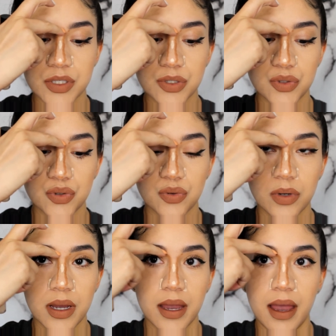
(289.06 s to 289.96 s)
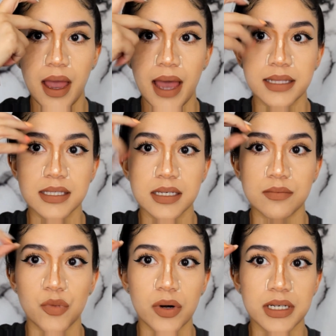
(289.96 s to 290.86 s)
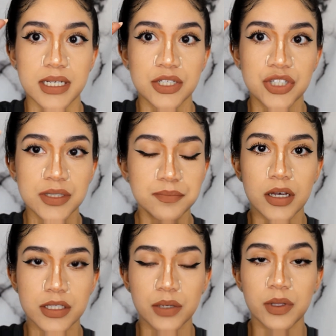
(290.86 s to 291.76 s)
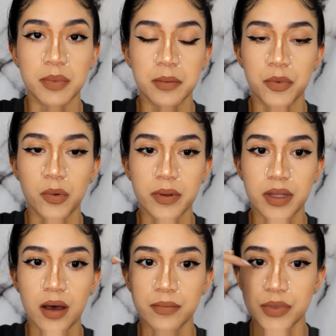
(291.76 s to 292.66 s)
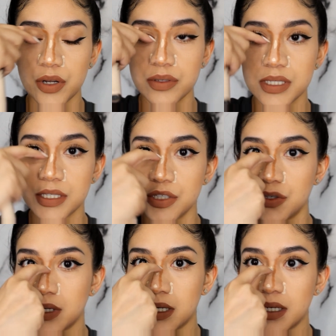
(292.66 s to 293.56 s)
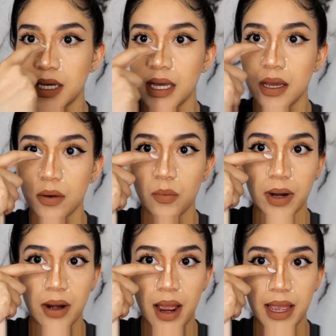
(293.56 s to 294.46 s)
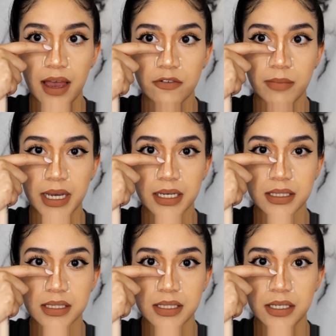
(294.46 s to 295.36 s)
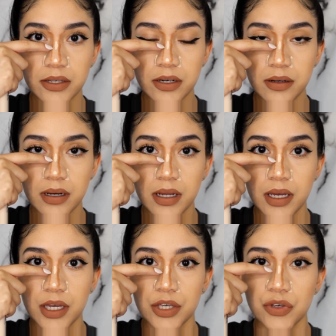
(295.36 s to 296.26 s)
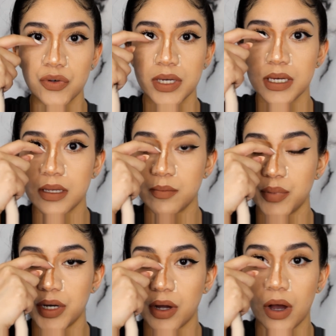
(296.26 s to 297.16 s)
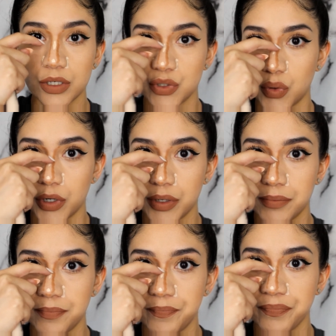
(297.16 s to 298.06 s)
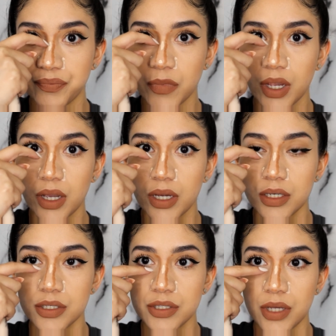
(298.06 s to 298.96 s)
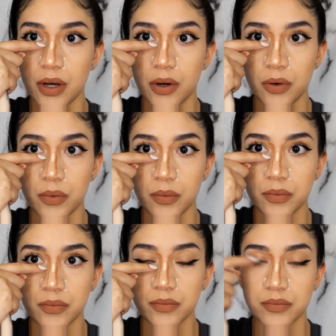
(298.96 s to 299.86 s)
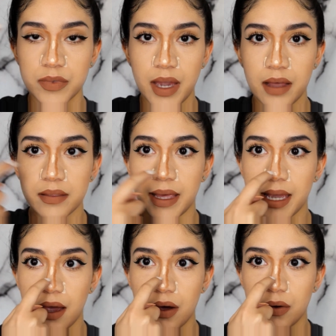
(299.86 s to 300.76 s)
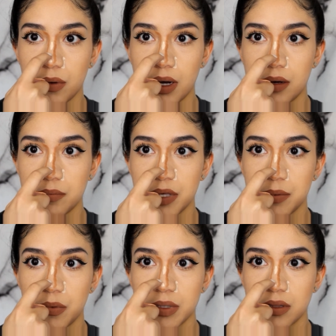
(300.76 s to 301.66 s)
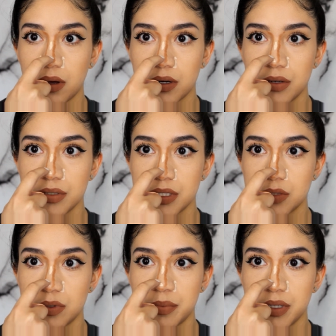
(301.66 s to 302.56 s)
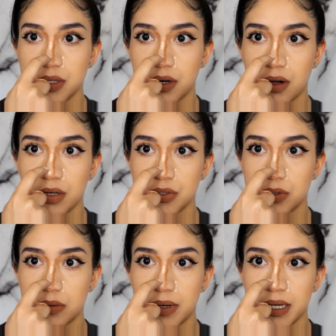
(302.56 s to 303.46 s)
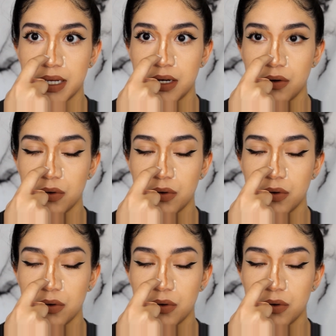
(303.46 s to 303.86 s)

to add some more attention. Also, with people with hump noses, you can, where I have my concealer, you can put contour. So Yeah, like how people with long noses would put their contour right here